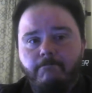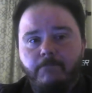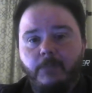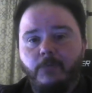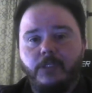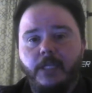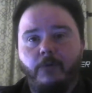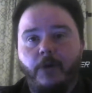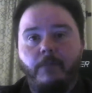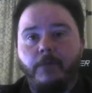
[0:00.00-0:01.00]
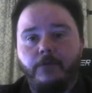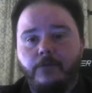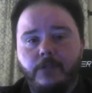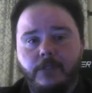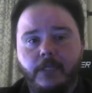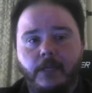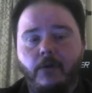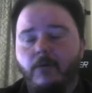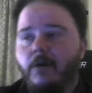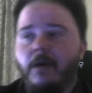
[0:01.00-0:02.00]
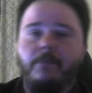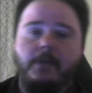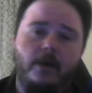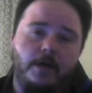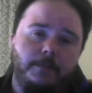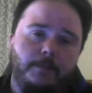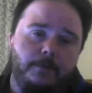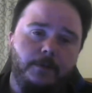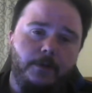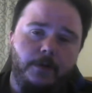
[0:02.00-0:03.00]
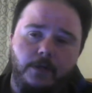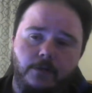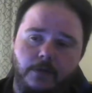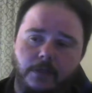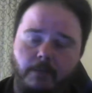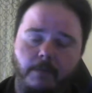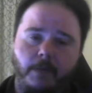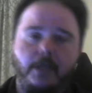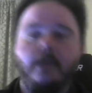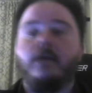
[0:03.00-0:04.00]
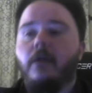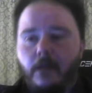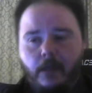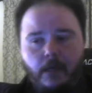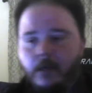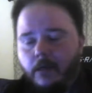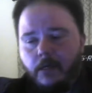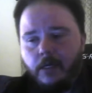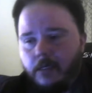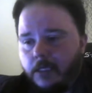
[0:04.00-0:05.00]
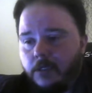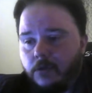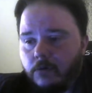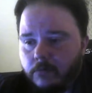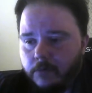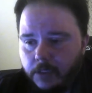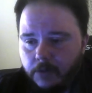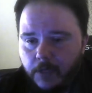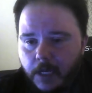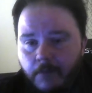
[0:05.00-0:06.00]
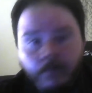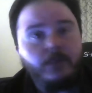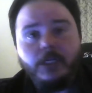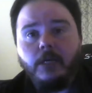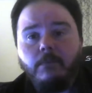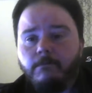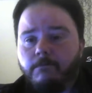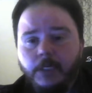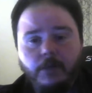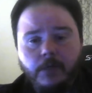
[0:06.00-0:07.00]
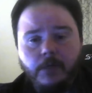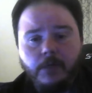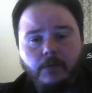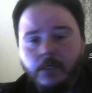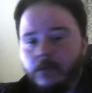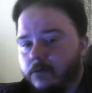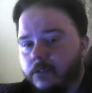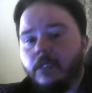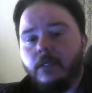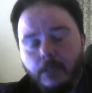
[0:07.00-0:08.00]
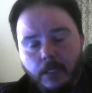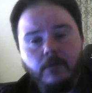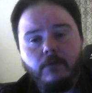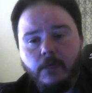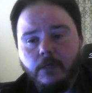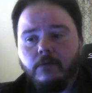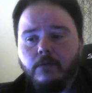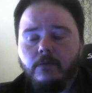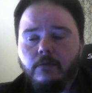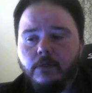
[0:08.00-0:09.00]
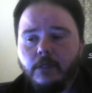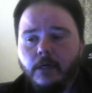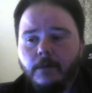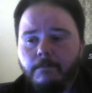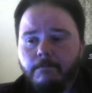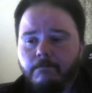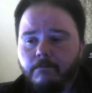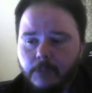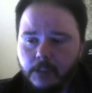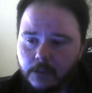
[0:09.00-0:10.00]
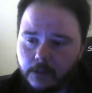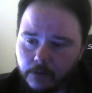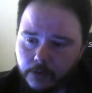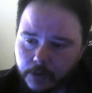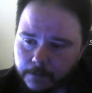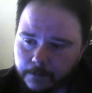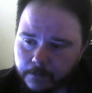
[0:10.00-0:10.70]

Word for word: people's dead grandmothers and said, "Oh, I'm in the hospital, dear. I need you to send me money." It, eh, they do. They do. They have no shame. They don't care who they use, and they do. They do use um, deceased soldiers.